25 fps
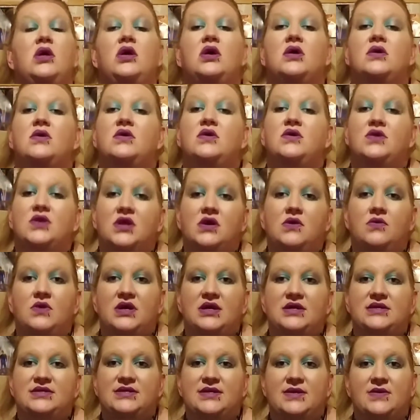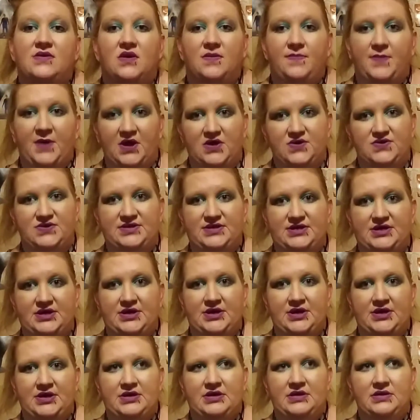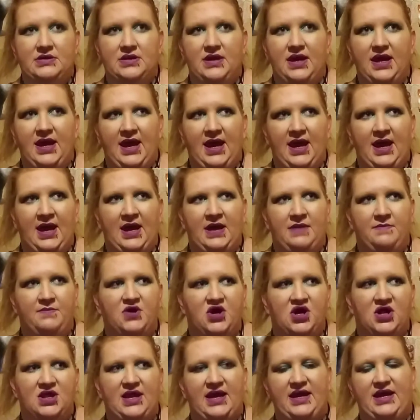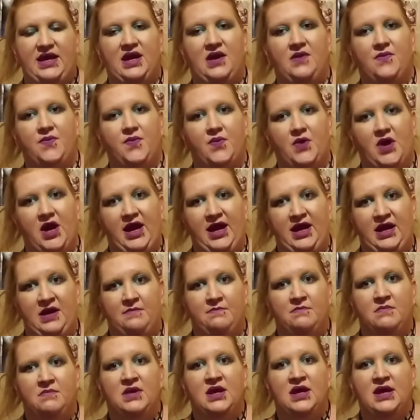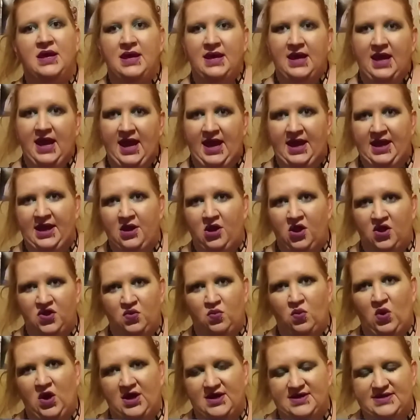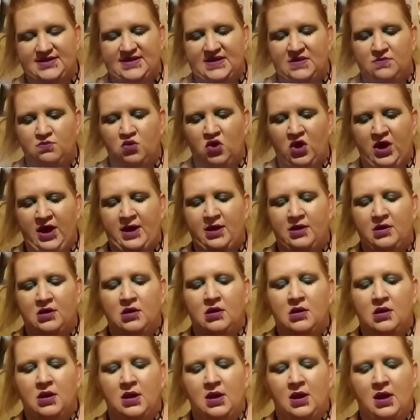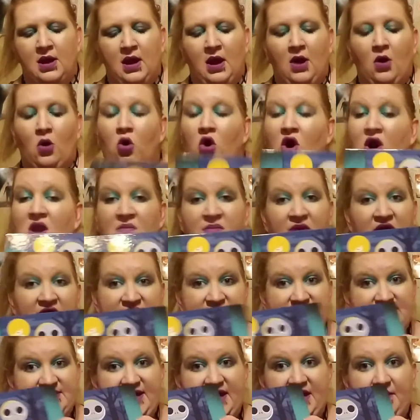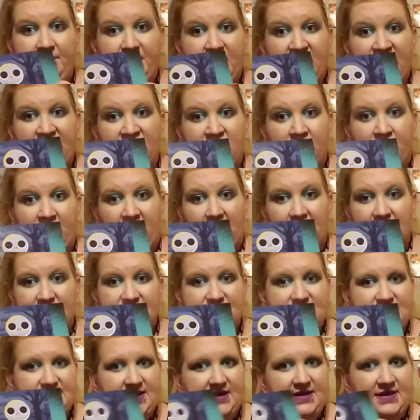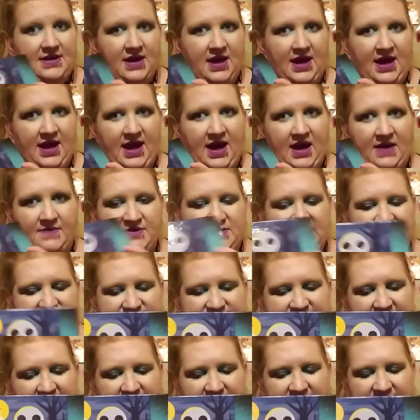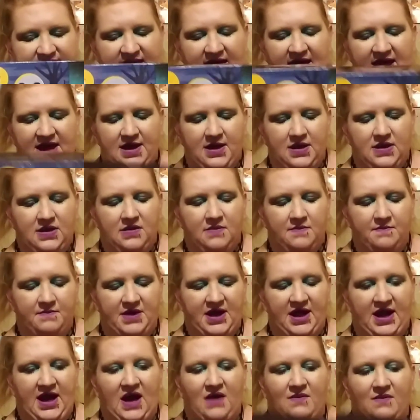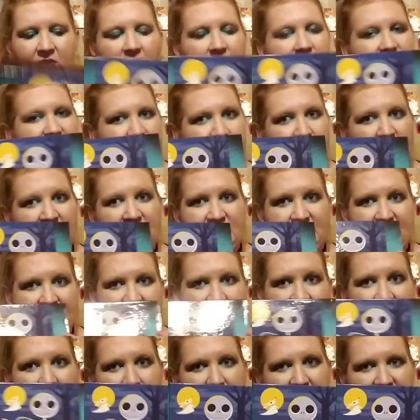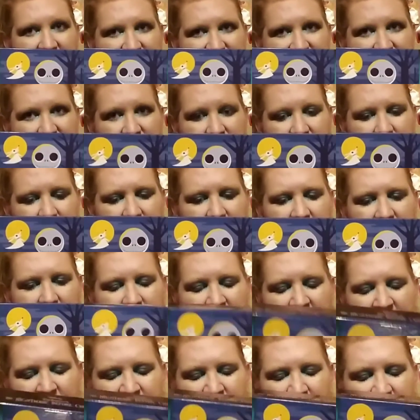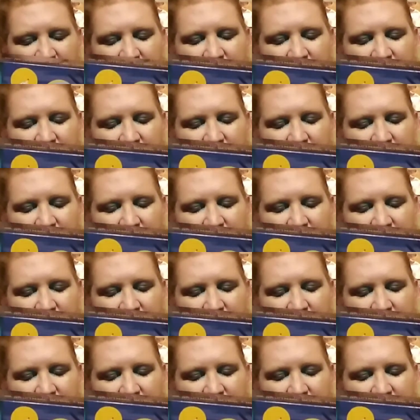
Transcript: glue it to a poster and put it like in a frame, hang it on the wall somewhere, or I may just keep it in the box. I haven't decided yet, but I've always wanted to get a puzzle of Nightmare Before